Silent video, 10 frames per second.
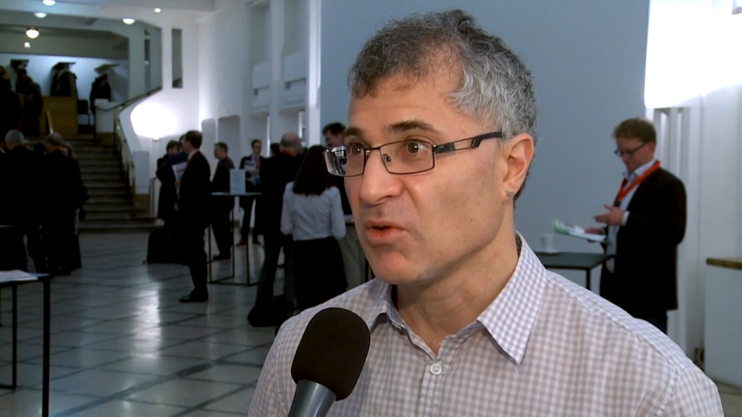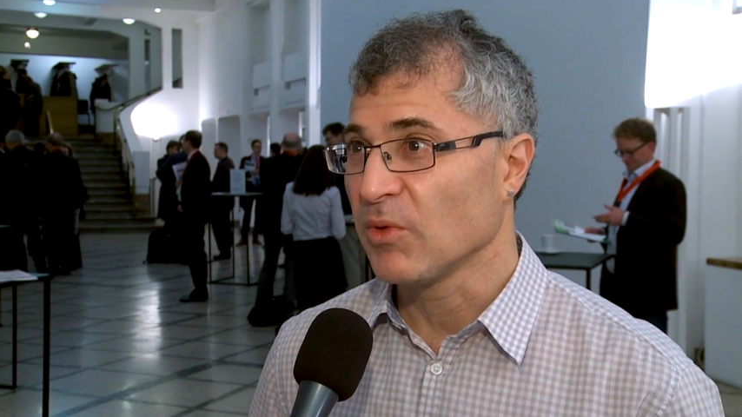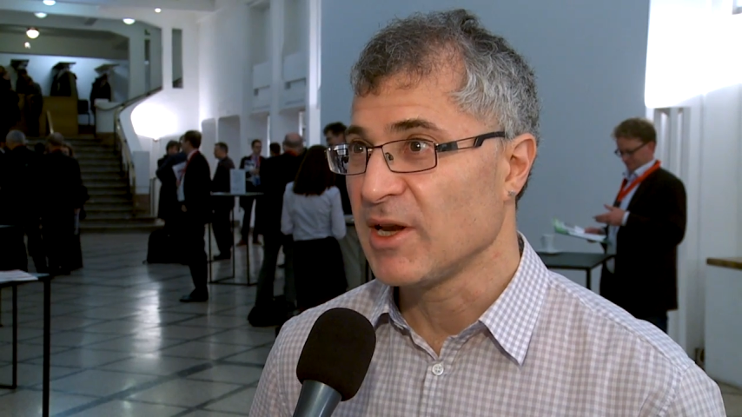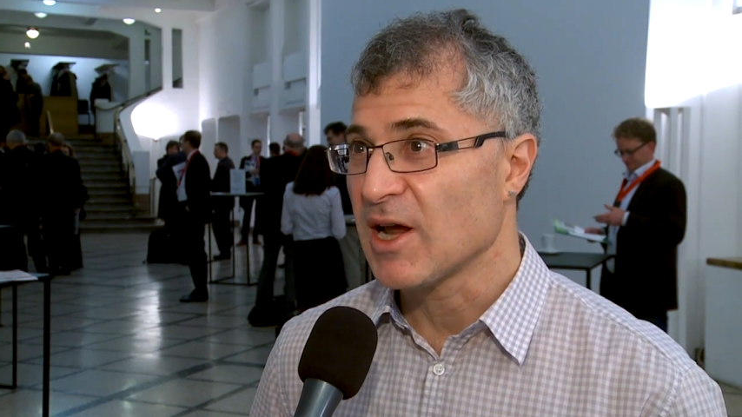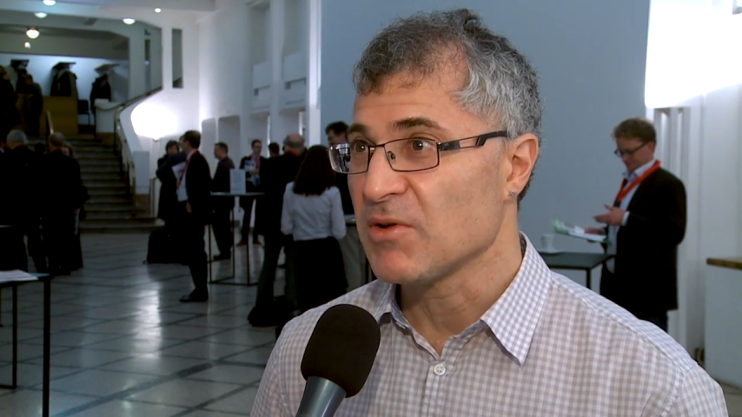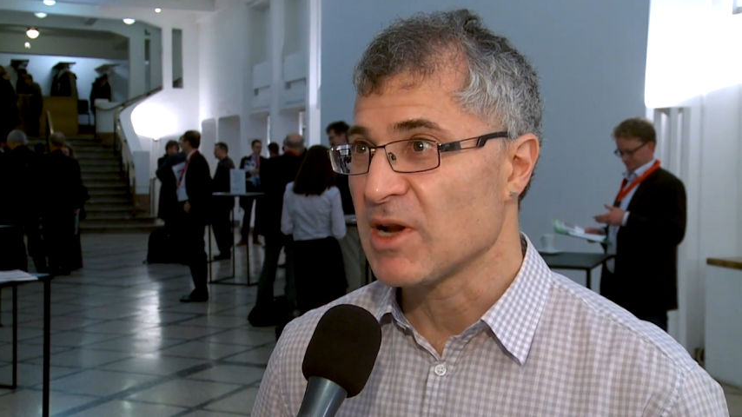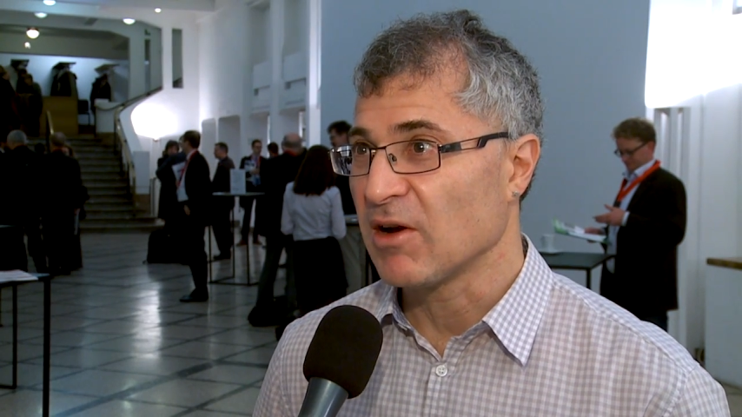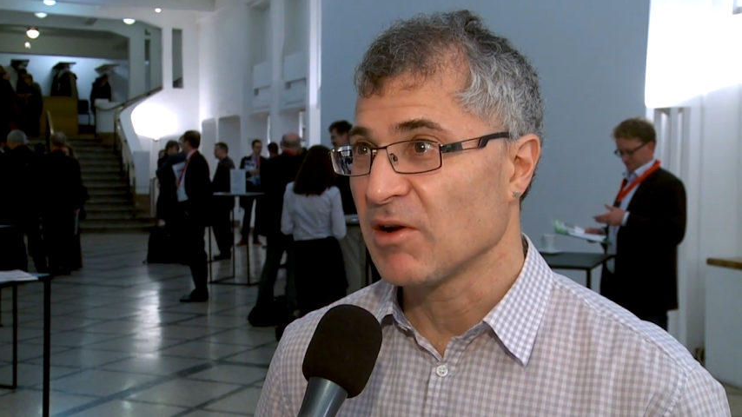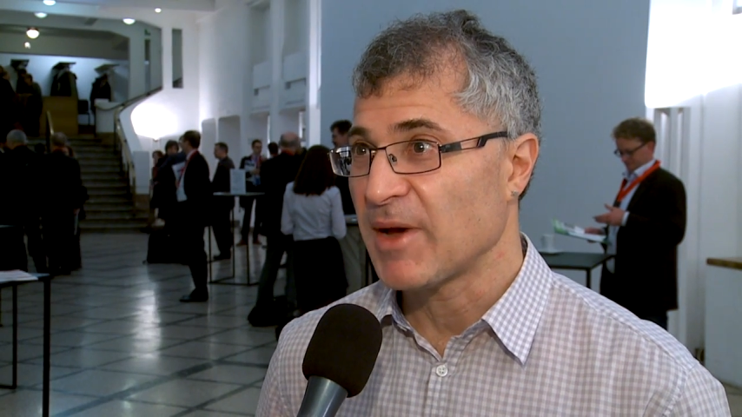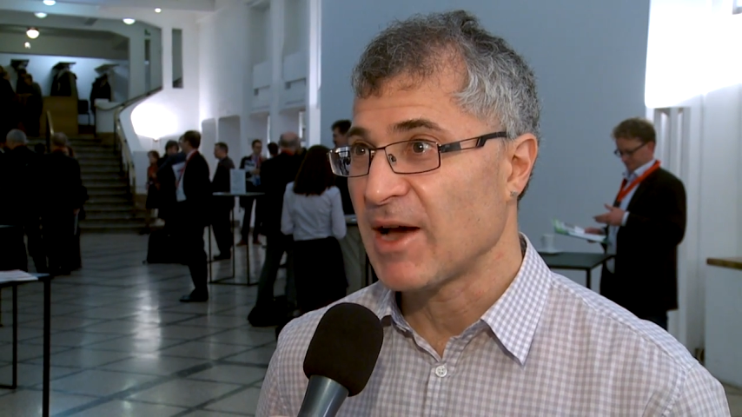that we don't
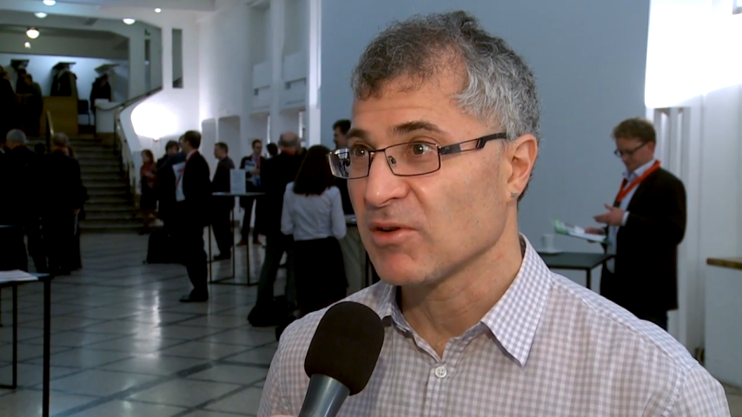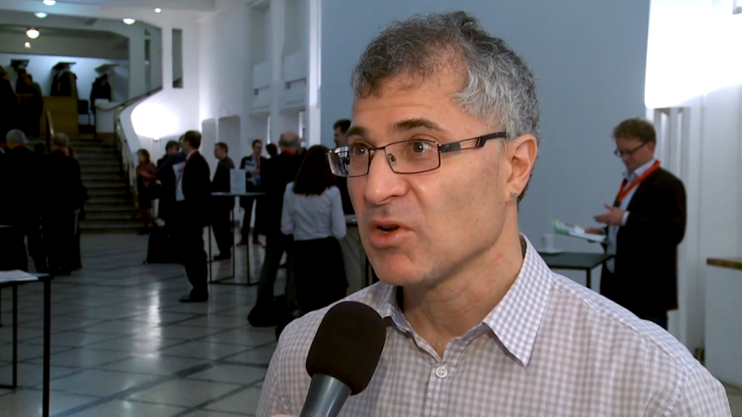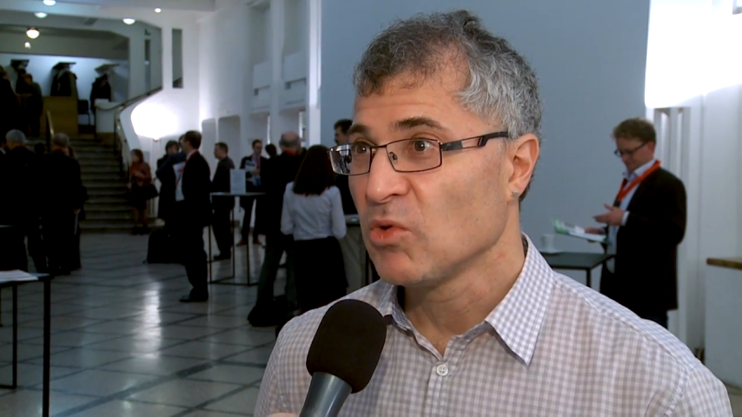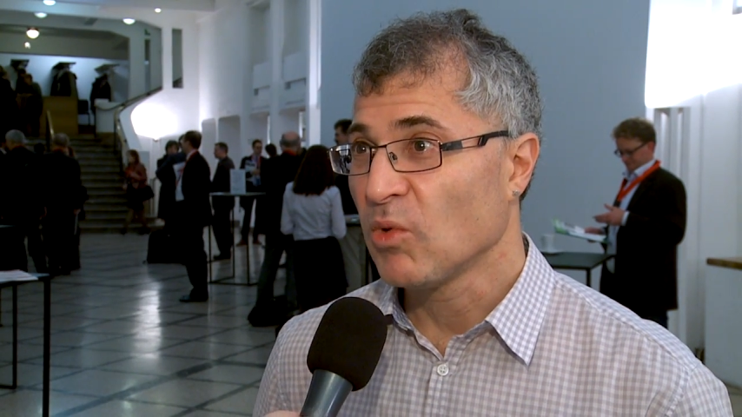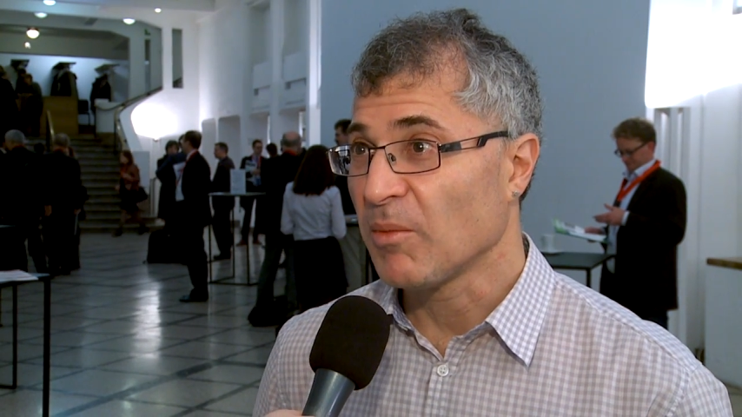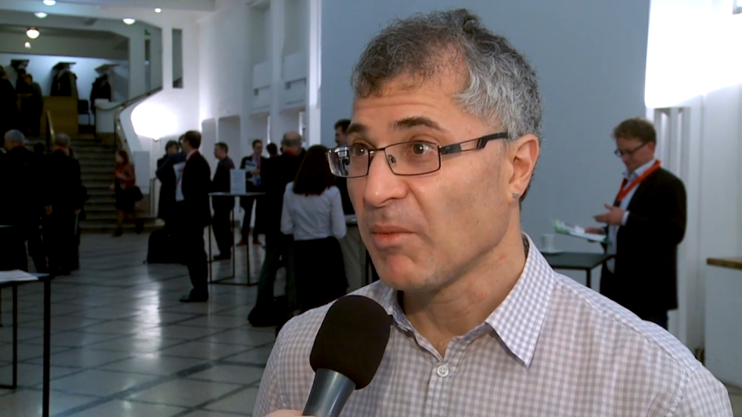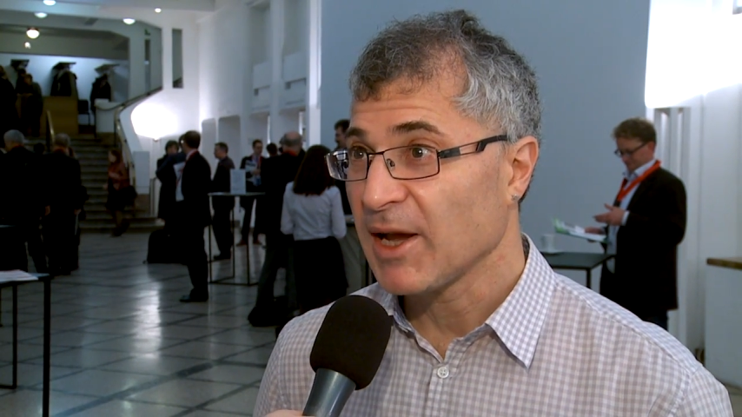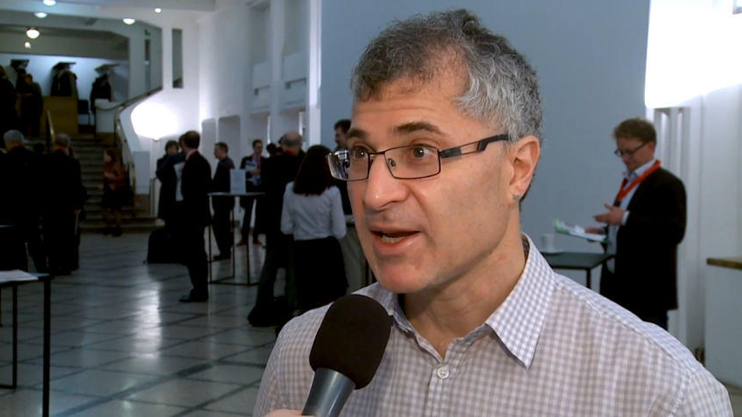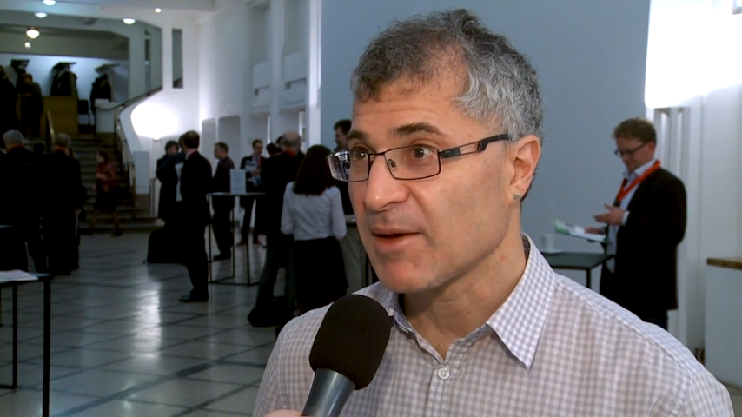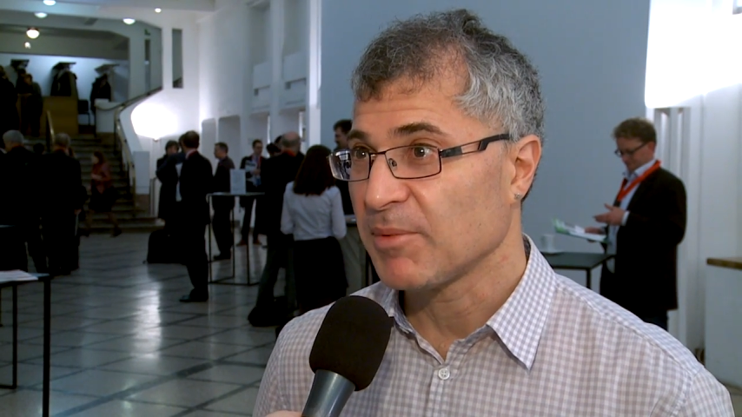know about what
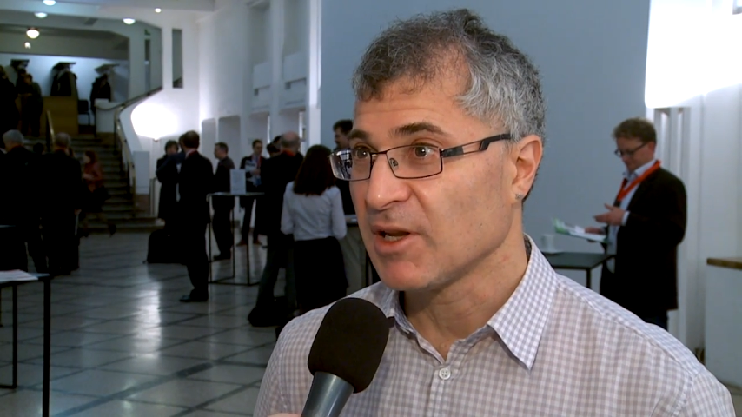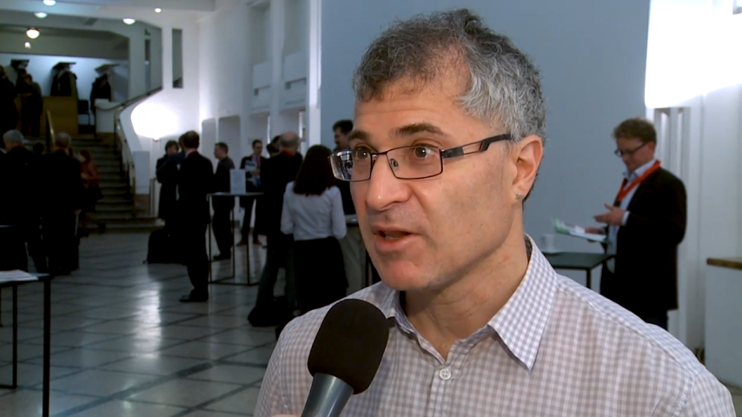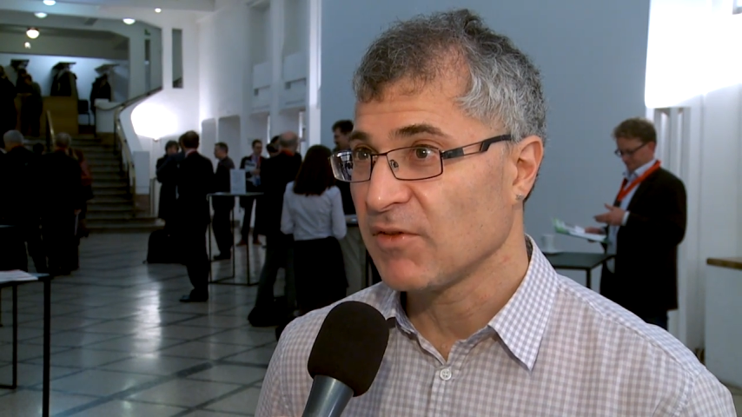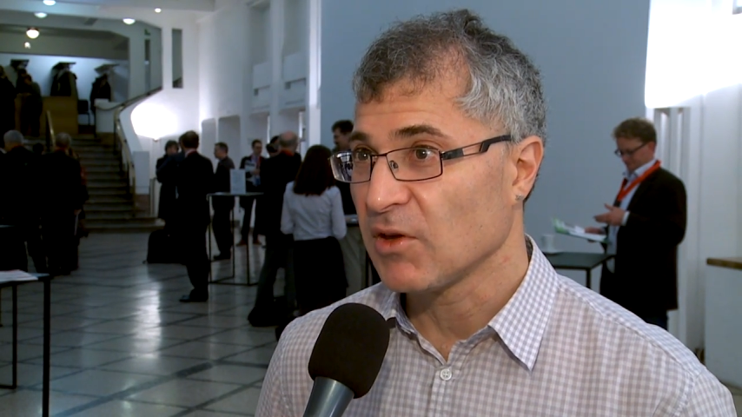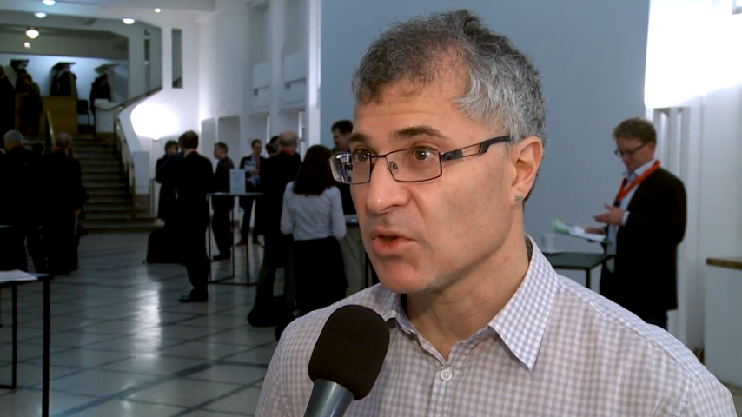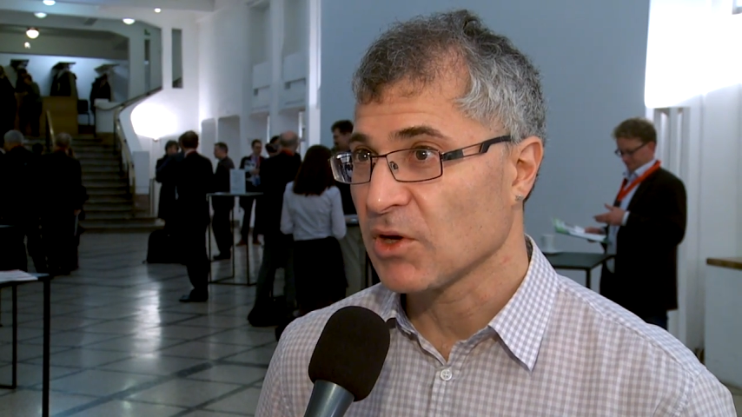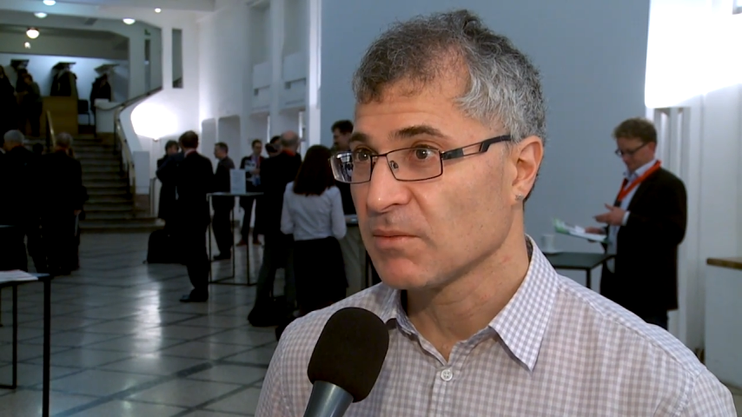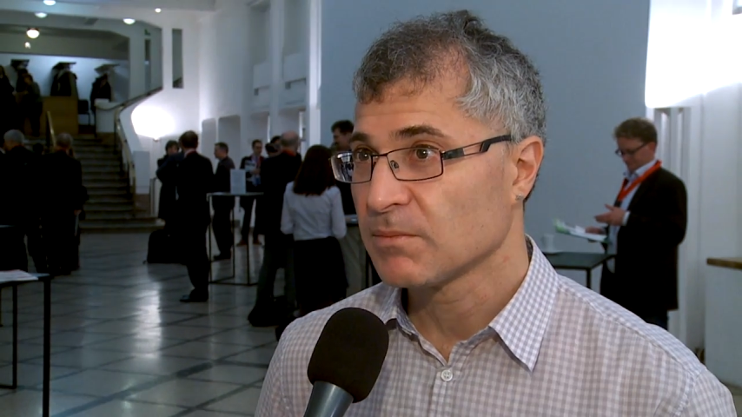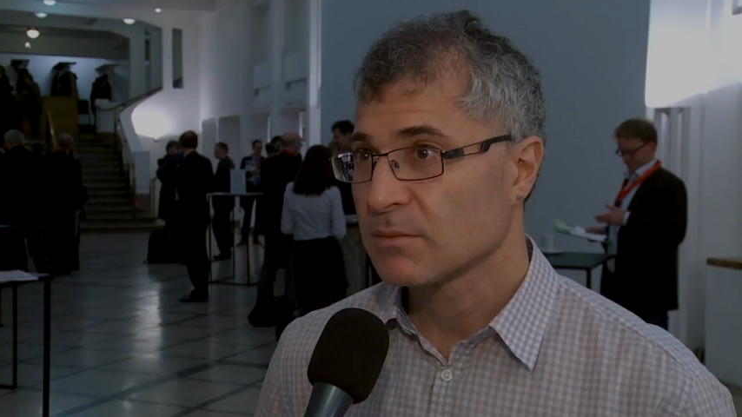might happen in the future.